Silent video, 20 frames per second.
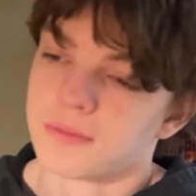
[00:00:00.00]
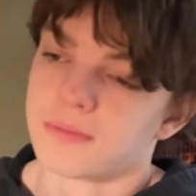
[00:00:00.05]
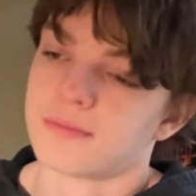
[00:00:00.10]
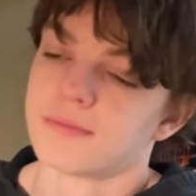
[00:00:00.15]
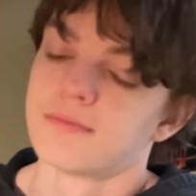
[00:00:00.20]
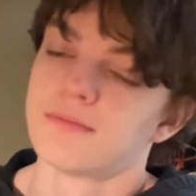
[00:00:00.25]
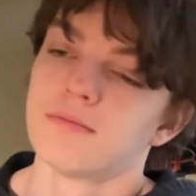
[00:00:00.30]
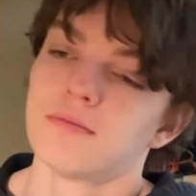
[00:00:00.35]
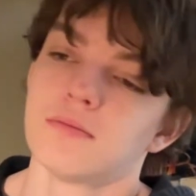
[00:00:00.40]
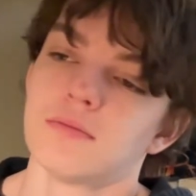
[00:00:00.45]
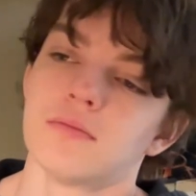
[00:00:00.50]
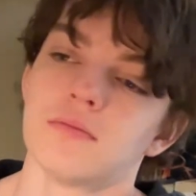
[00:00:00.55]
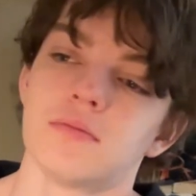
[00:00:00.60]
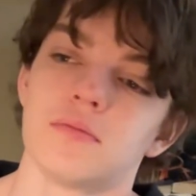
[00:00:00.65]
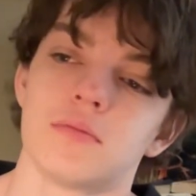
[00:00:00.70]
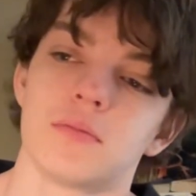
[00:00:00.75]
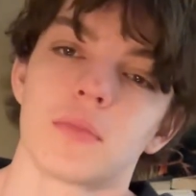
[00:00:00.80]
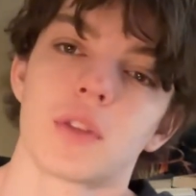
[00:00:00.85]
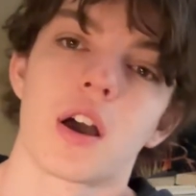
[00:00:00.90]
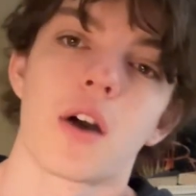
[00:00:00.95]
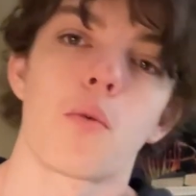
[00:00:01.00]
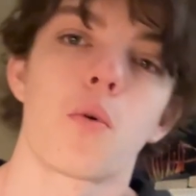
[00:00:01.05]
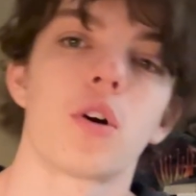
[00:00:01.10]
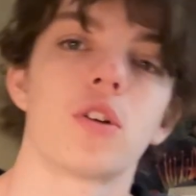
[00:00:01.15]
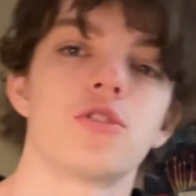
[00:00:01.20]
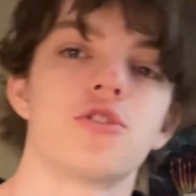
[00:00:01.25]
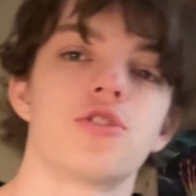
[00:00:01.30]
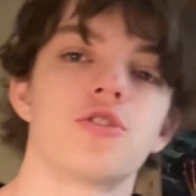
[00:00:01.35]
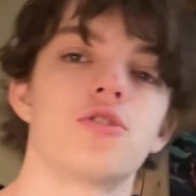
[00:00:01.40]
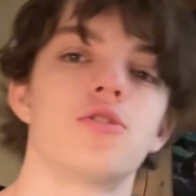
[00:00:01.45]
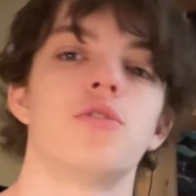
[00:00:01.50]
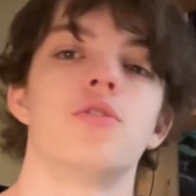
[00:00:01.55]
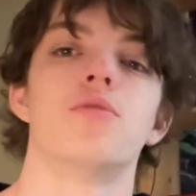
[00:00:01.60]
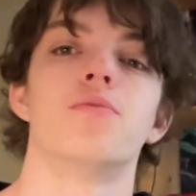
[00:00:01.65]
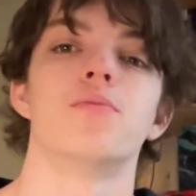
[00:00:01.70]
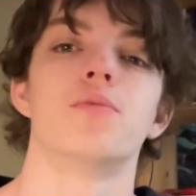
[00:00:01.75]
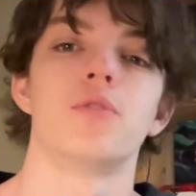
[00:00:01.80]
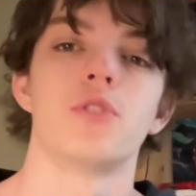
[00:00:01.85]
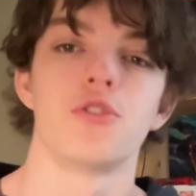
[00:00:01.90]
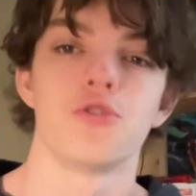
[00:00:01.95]
I watched
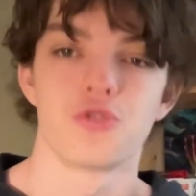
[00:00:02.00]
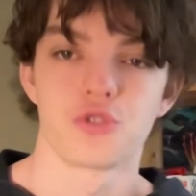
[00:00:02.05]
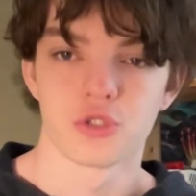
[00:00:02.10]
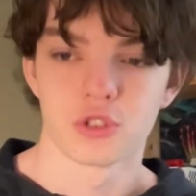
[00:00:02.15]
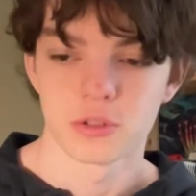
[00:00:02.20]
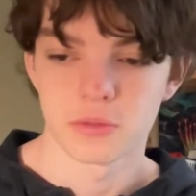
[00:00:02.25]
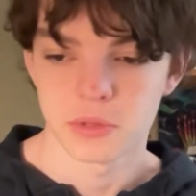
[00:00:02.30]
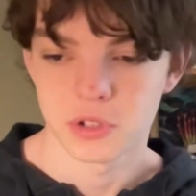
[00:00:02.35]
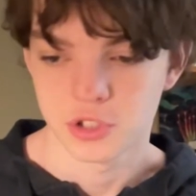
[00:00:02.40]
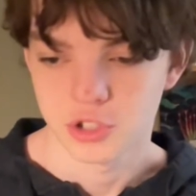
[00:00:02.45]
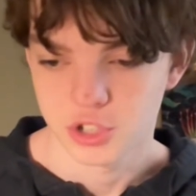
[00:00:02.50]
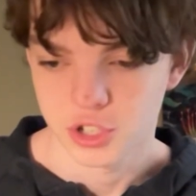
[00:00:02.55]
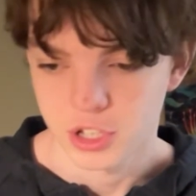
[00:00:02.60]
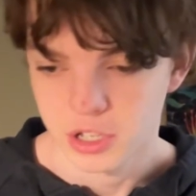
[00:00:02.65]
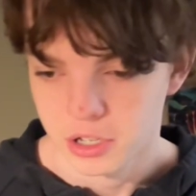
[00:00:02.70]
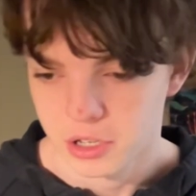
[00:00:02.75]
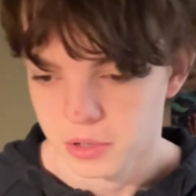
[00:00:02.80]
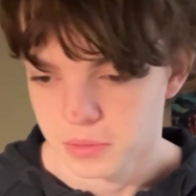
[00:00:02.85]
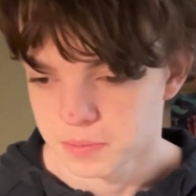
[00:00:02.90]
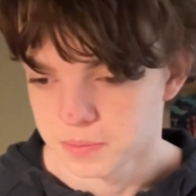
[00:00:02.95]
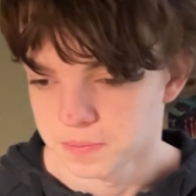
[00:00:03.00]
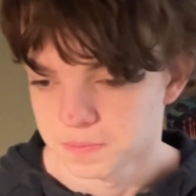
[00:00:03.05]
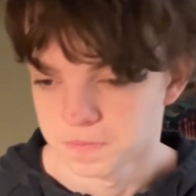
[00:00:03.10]
The Truman Show.